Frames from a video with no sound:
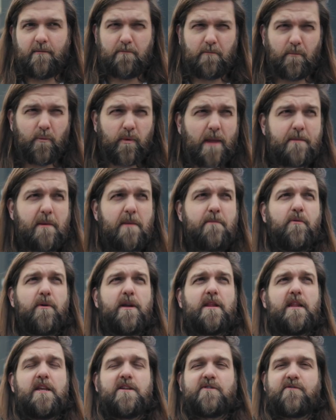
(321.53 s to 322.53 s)
let me
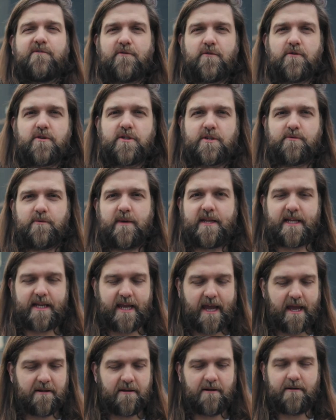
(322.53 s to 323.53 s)
bring these first 3
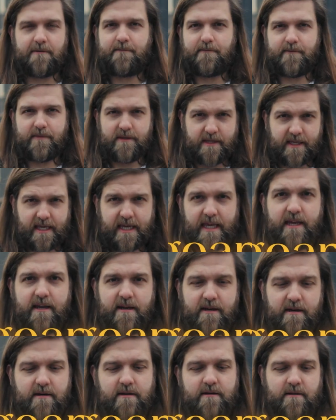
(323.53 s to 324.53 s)
together.
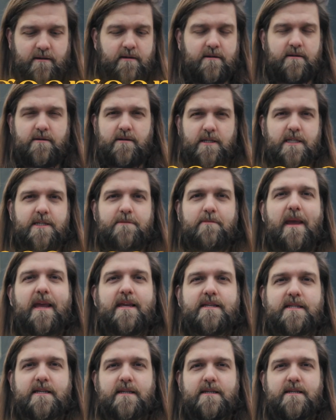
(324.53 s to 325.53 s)
Gear,
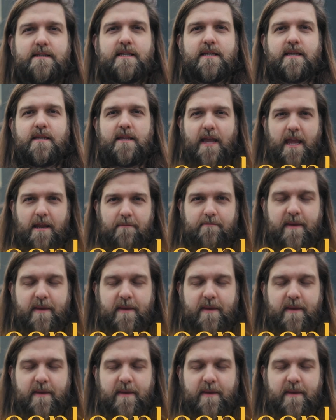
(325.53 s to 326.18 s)
spaces, and